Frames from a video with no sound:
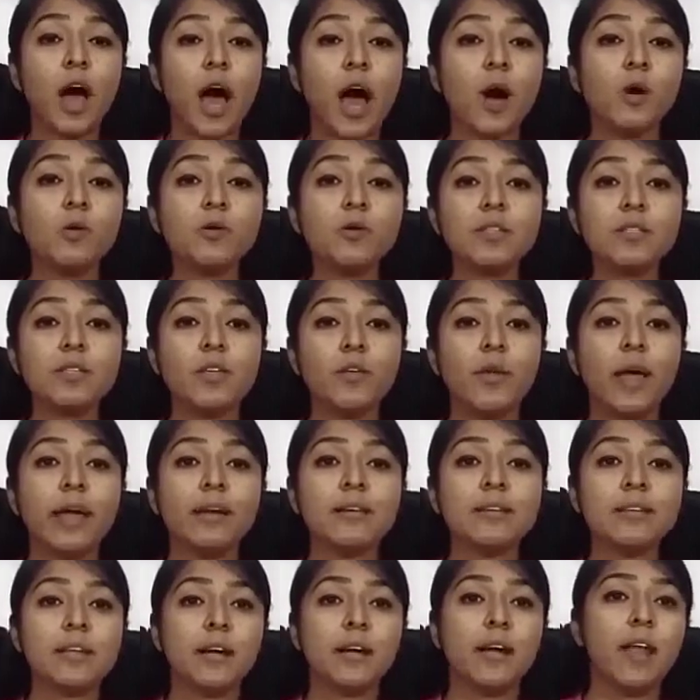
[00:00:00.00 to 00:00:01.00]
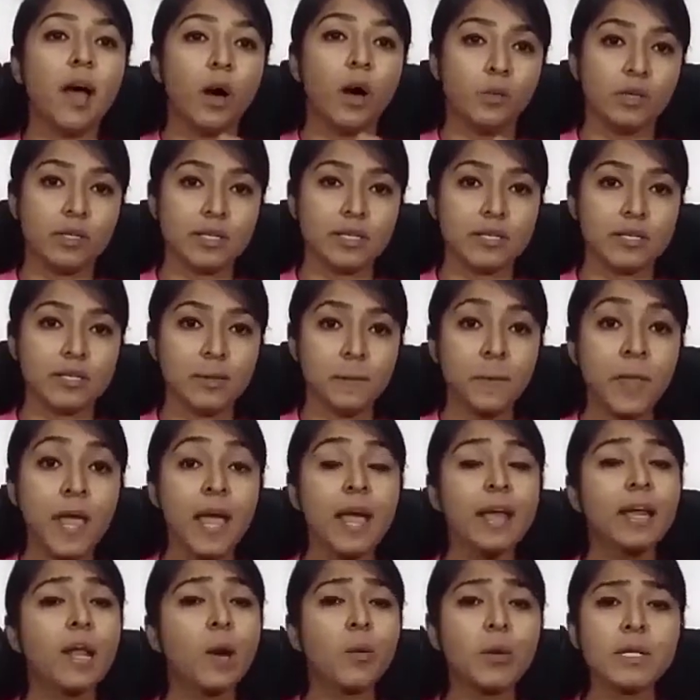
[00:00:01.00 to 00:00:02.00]
House Rent Allowance.
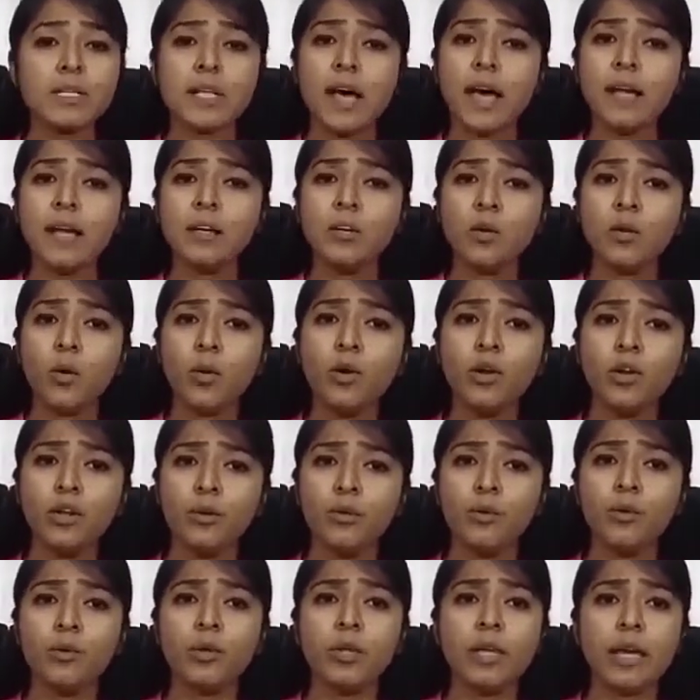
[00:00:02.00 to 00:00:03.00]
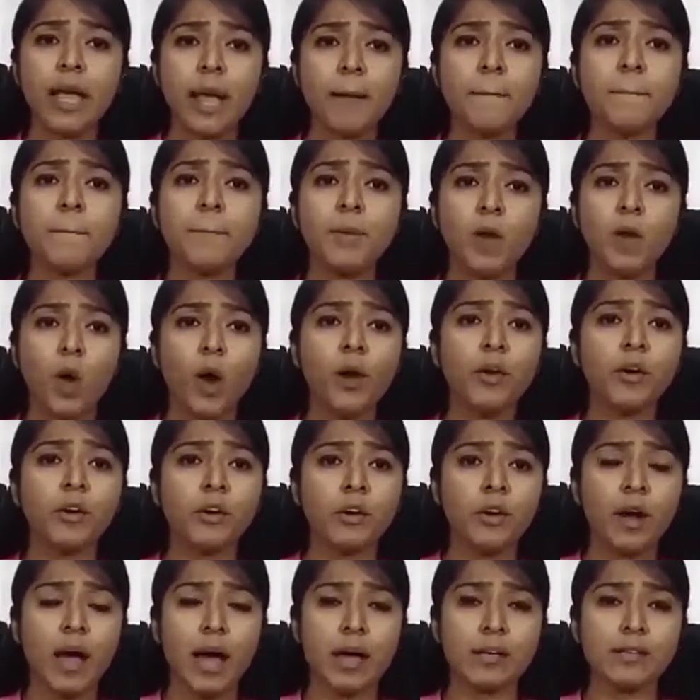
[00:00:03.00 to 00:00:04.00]
Now, as I told you, the
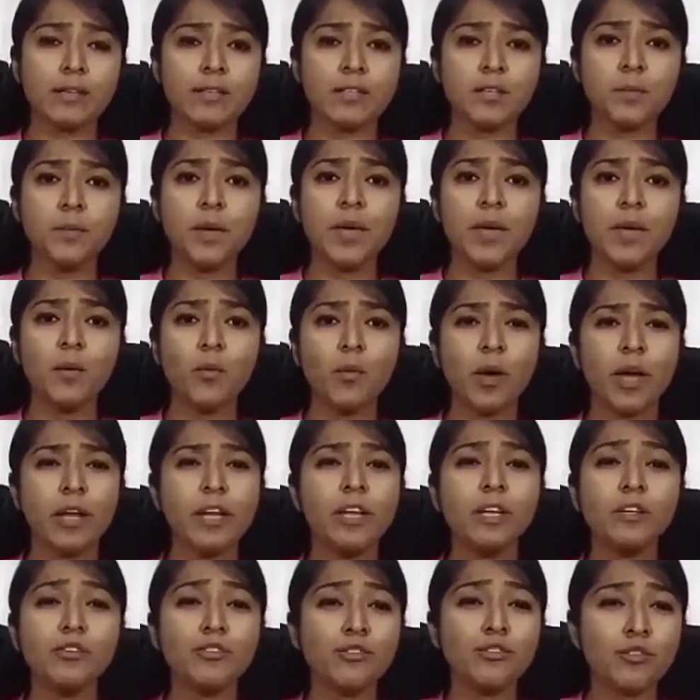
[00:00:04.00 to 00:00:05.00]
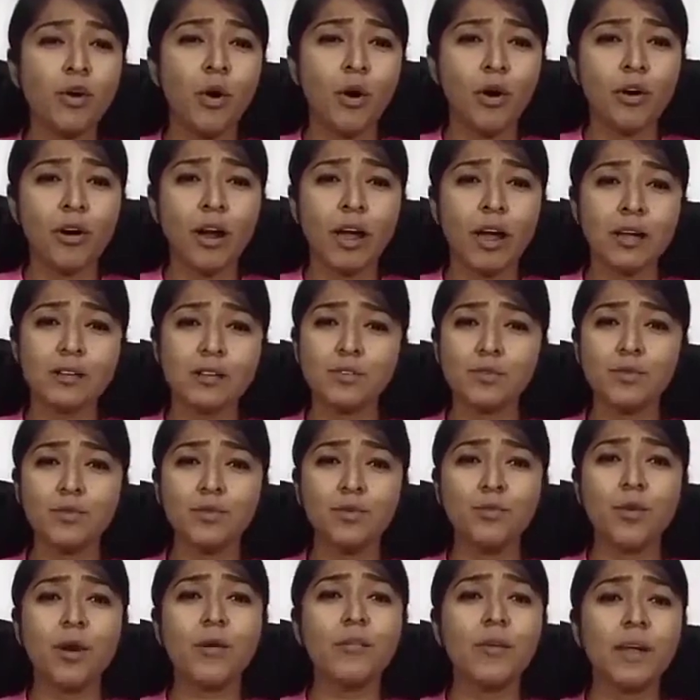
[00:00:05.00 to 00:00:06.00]
employer has to be very sure as to
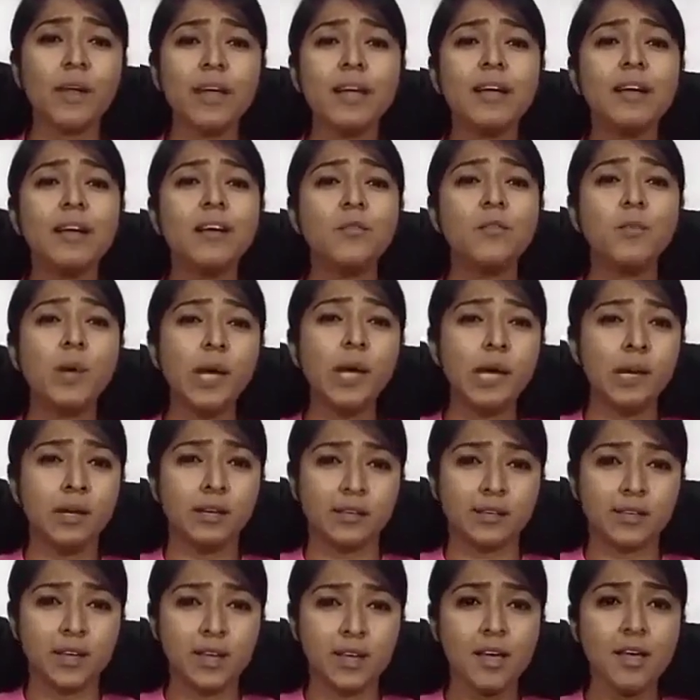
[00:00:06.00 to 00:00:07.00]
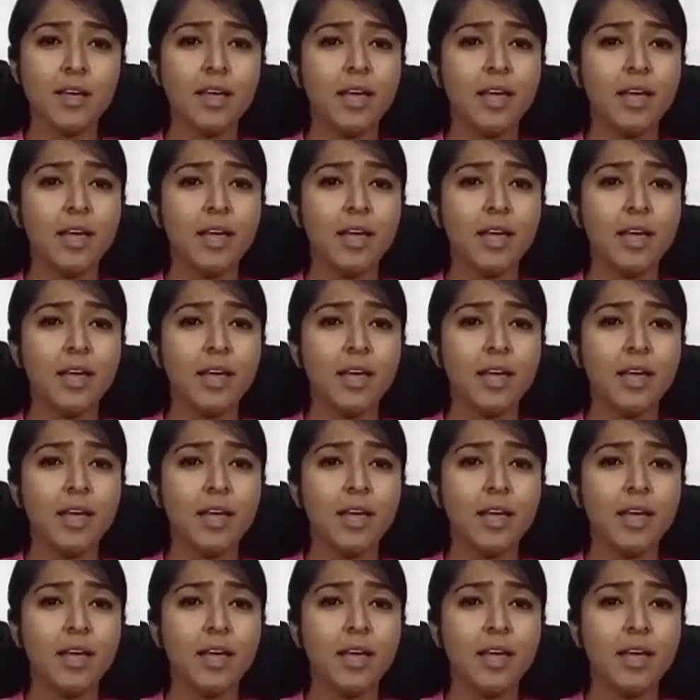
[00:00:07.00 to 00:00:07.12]
you are very convenient